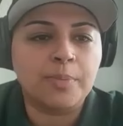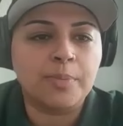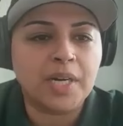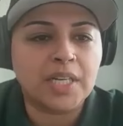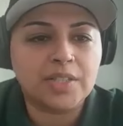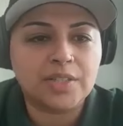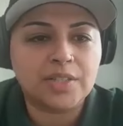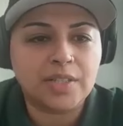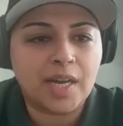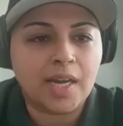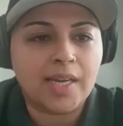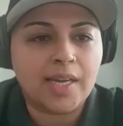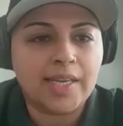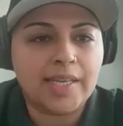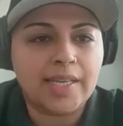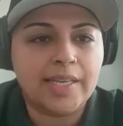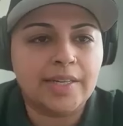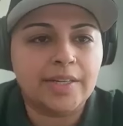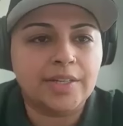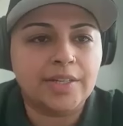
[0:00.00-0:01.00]
Robots are not
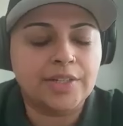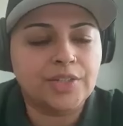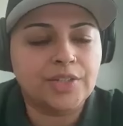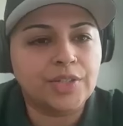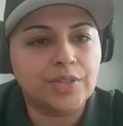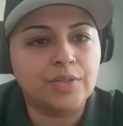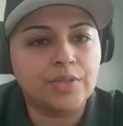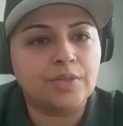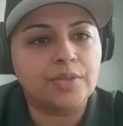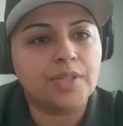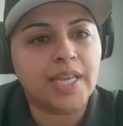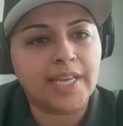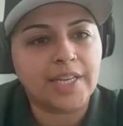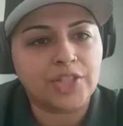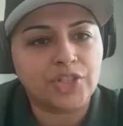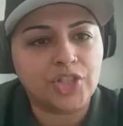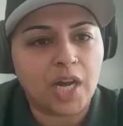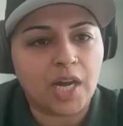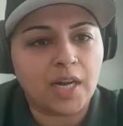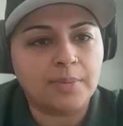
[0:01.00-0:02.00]
here to
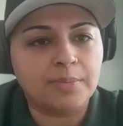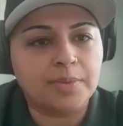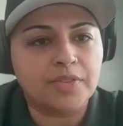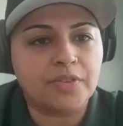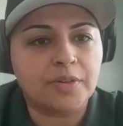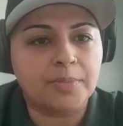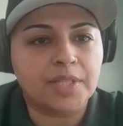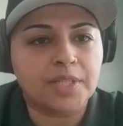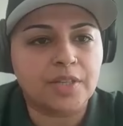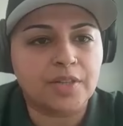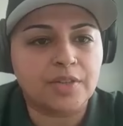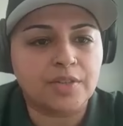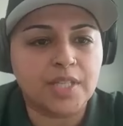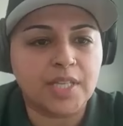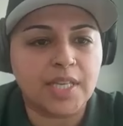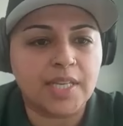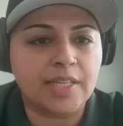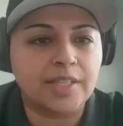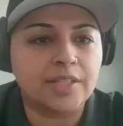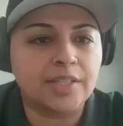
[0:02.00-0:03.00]
take jobs from
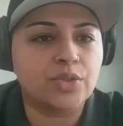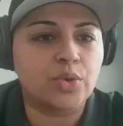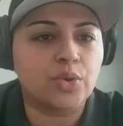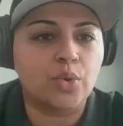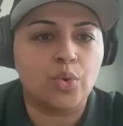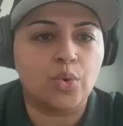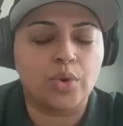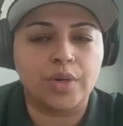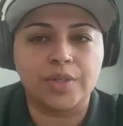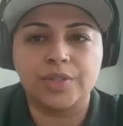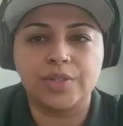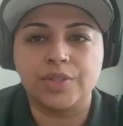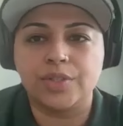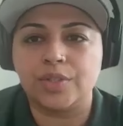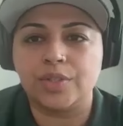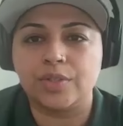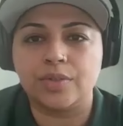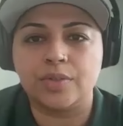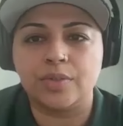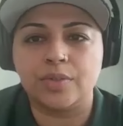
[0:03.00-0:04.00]
associates or
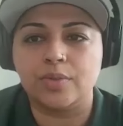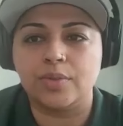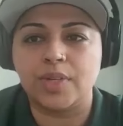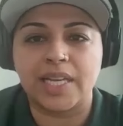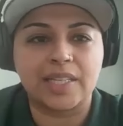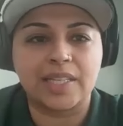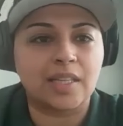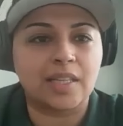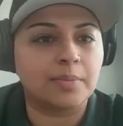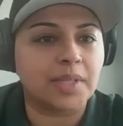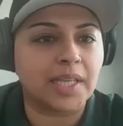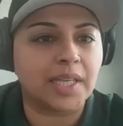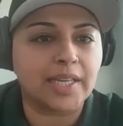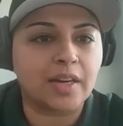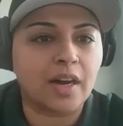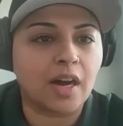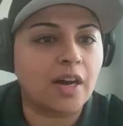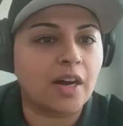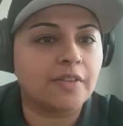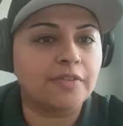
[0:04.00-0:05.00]
to get them
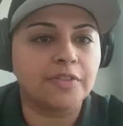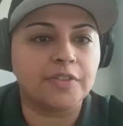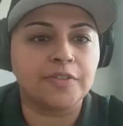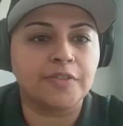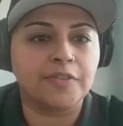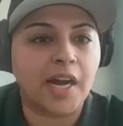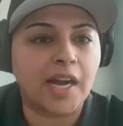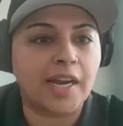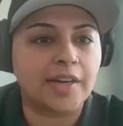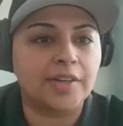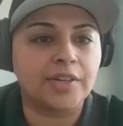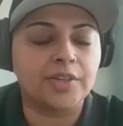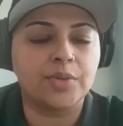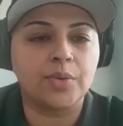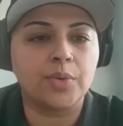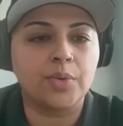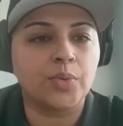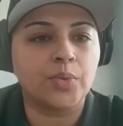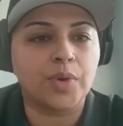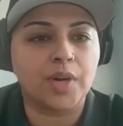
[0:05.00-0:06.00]
laid off or
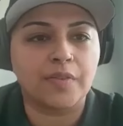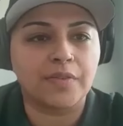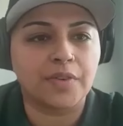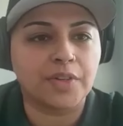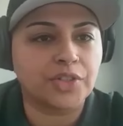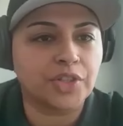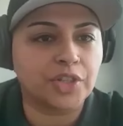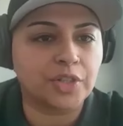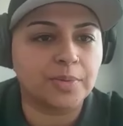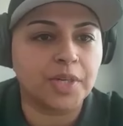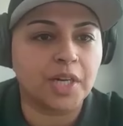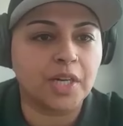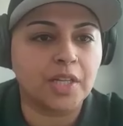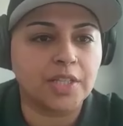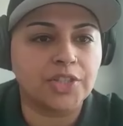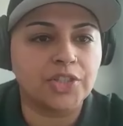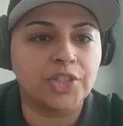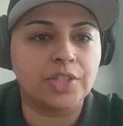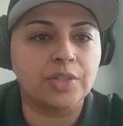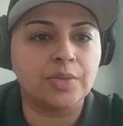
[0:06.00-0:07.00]
fired, whatever
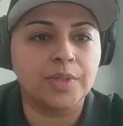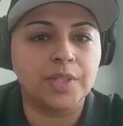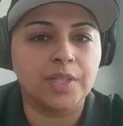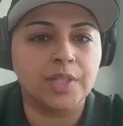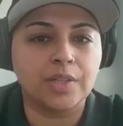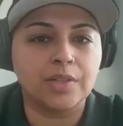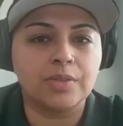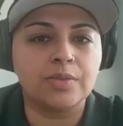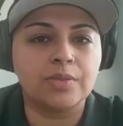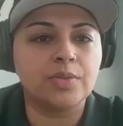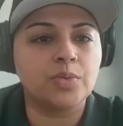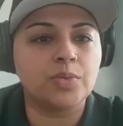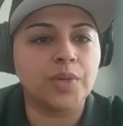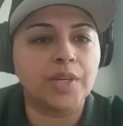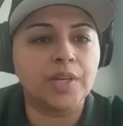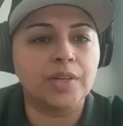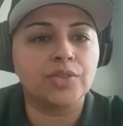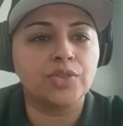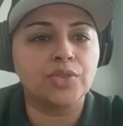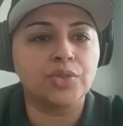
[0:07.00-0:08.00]
terminology you want to use.
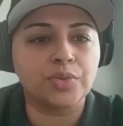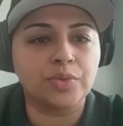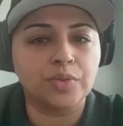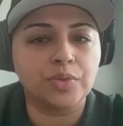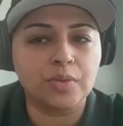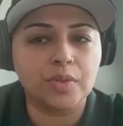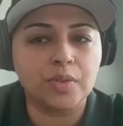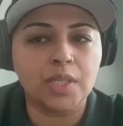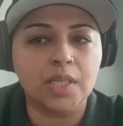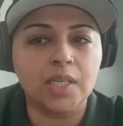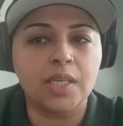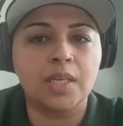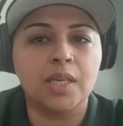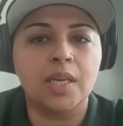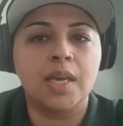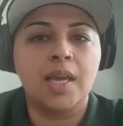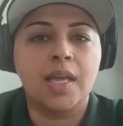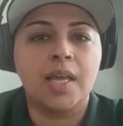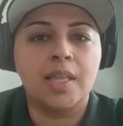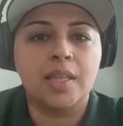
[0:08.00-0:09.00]
We are
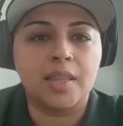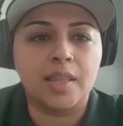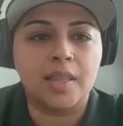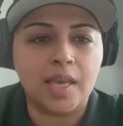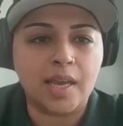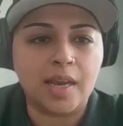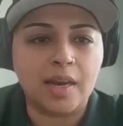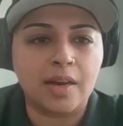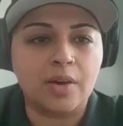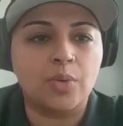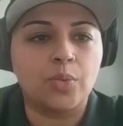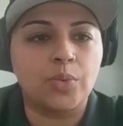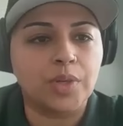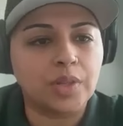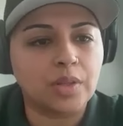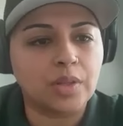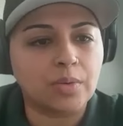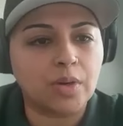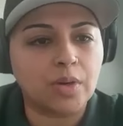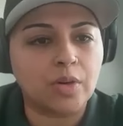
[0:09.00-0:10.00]
truly there
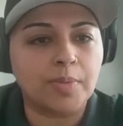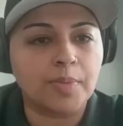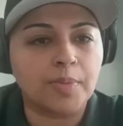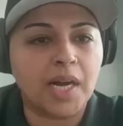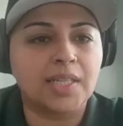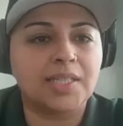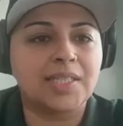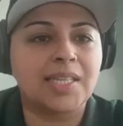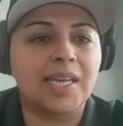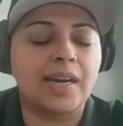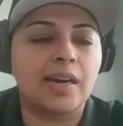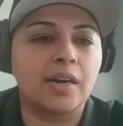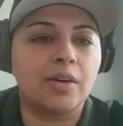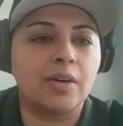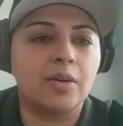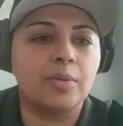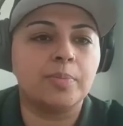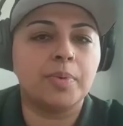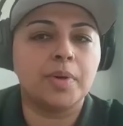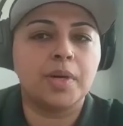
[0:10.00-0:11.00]
with the robot to
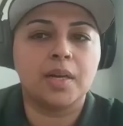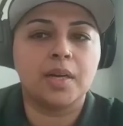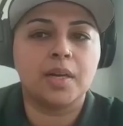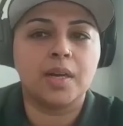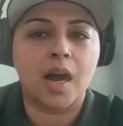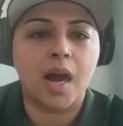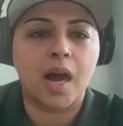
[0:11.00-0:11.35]
help